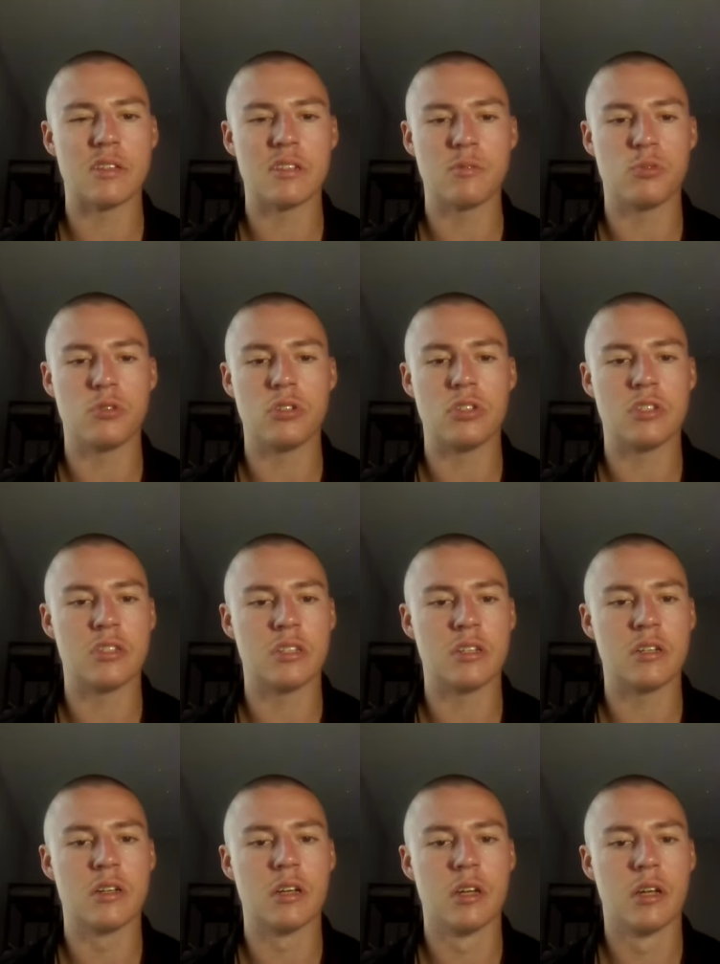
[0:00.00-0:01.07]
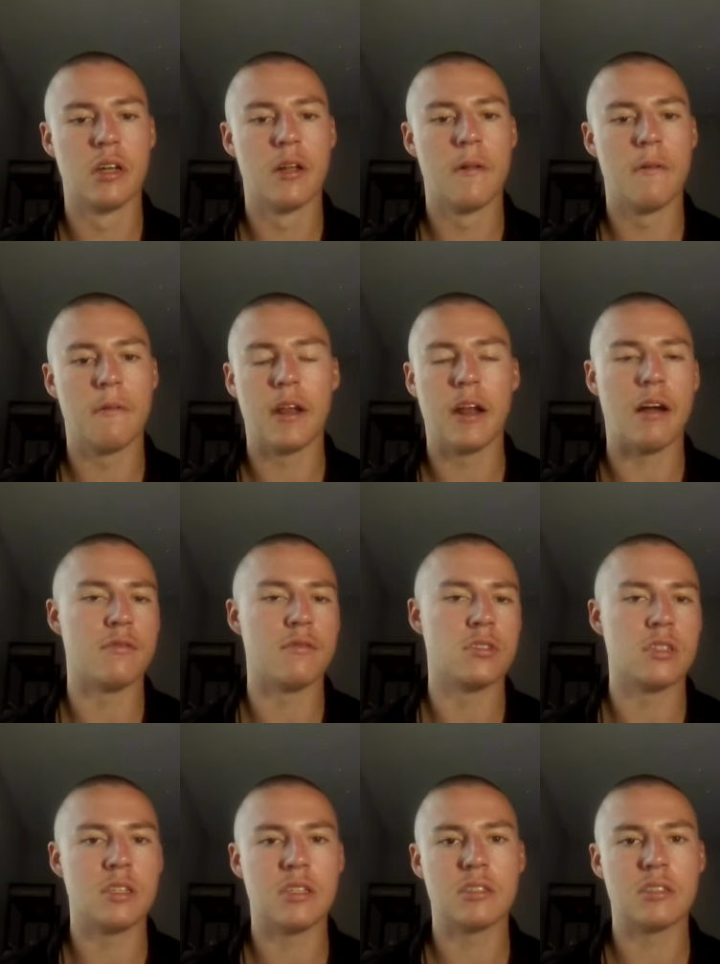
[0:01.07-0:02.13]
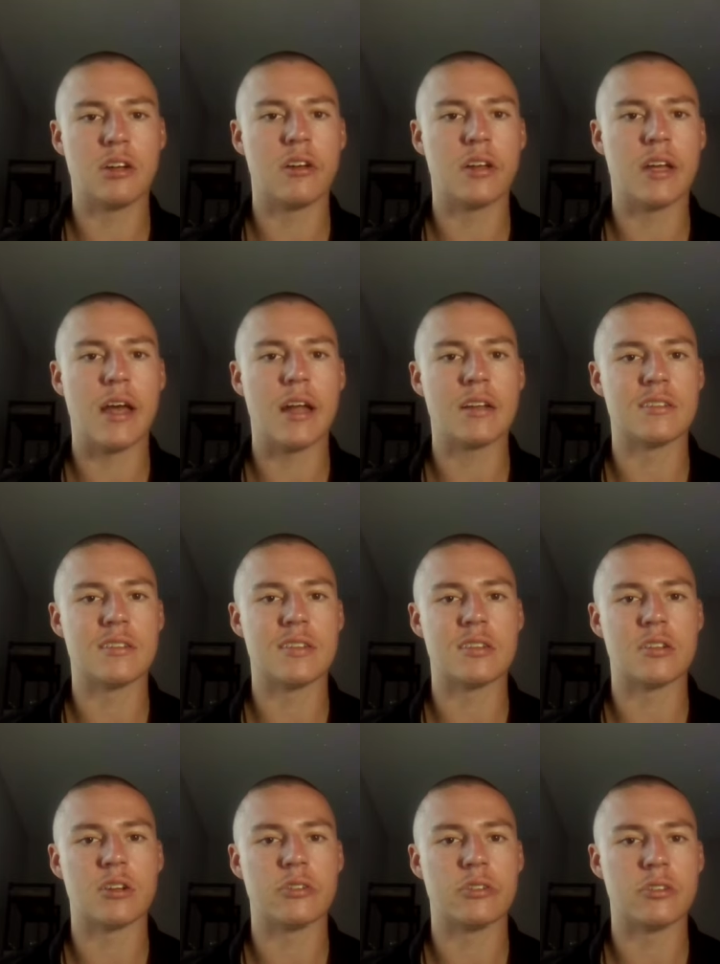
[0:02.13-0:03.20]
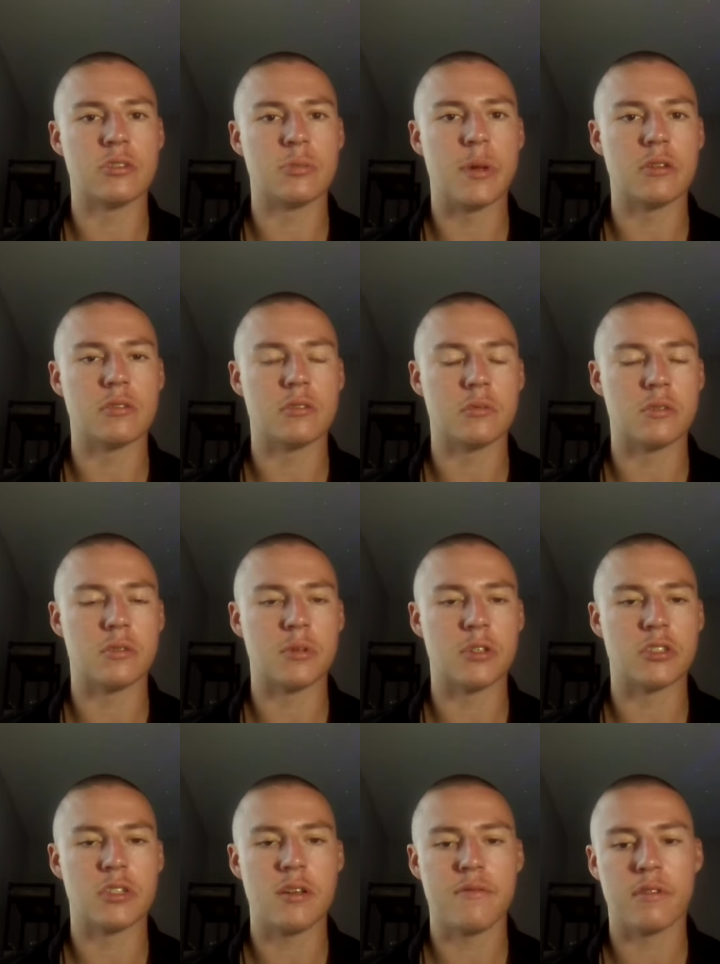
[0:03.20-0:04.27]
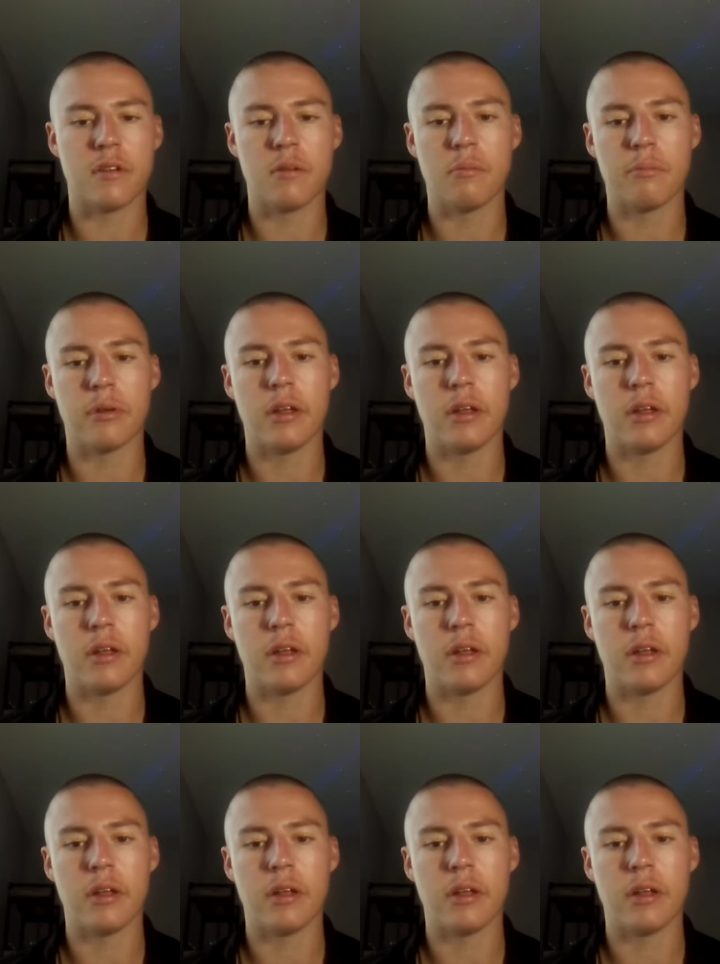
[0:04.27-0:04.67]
This preseason, and obviously he's already had a season under his belt, so it's much different.